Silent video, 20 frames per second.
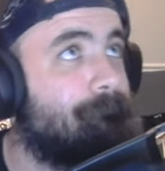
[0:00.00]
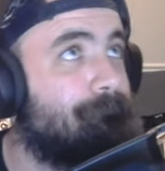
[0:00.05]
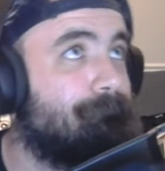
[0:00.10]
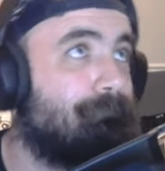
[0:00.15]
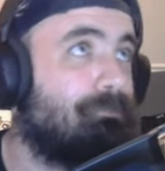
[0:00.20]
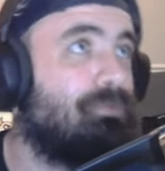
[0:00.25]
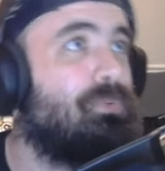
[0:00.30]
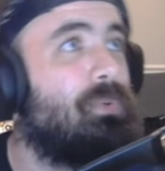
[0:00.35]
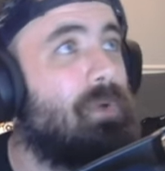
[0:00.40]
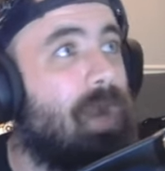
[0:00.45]

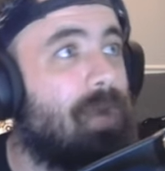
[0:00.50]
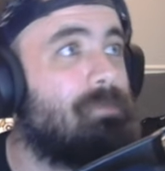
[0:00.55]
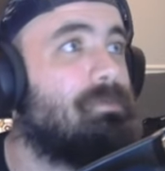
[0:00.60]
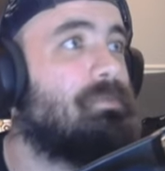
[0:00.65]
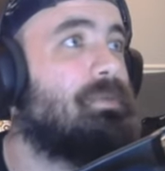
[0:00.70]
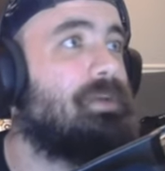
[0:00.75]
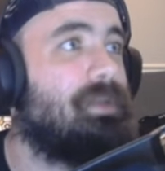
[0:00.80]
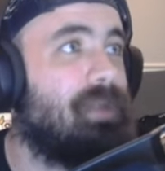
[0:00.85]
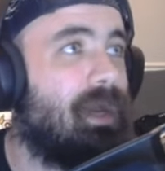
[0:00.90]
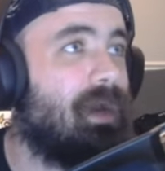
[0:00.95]

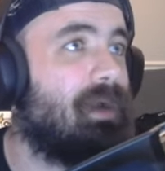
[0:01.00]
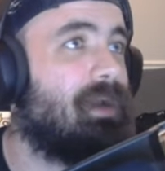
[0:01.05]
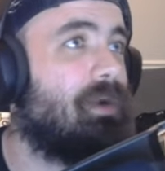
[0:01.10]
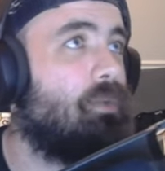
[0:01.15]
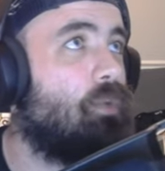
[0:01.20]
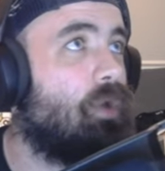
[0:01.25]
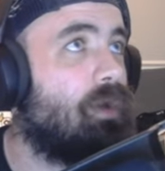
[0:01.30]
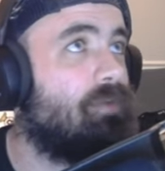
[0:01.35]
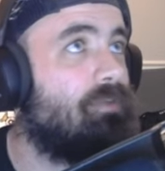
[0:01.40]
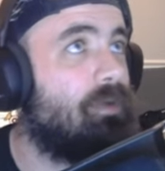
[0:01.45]
Probably not going to
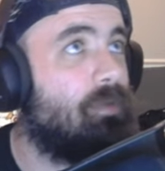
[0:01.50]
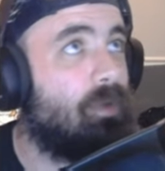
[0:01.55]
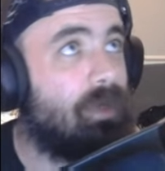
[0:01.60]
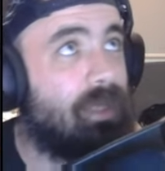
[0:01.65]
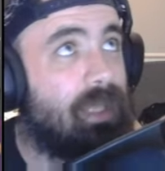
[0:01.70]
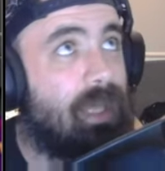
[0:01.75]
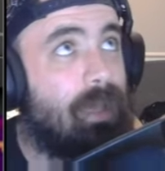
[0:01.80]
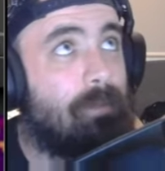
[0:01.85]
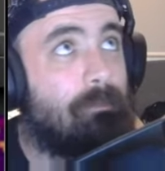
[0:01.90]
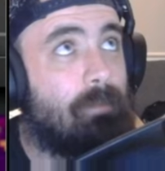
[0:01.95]
work very well.
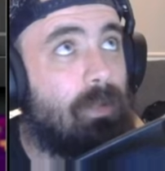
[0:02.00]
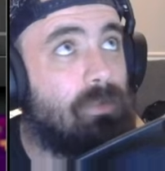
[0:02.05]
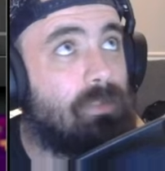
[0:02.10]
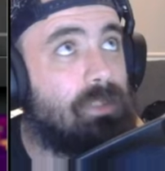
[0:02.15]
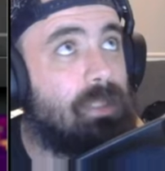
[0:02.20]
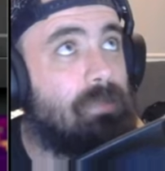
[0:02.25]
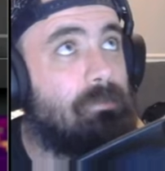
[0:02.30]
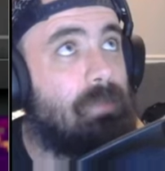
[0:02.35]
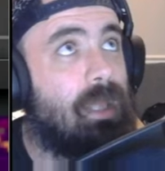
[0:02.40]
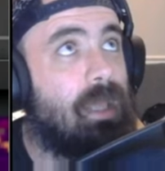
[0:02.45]
Cam
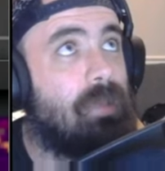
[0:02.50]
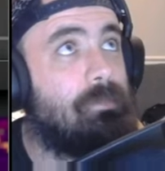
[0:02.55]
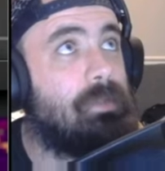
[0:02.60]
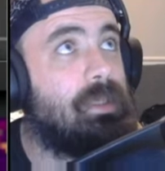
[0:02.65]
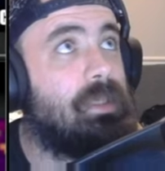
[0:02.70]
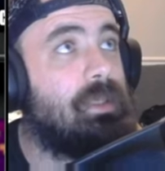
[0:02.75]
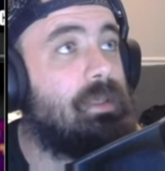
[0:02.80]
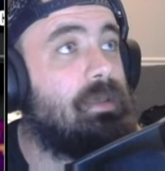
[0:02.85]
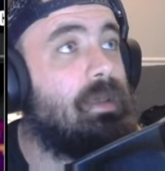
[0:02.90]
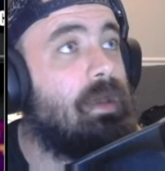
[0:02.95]
Mullin,
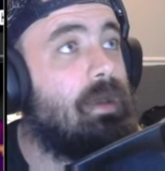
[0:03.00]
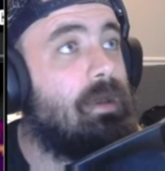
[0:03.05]
maybe.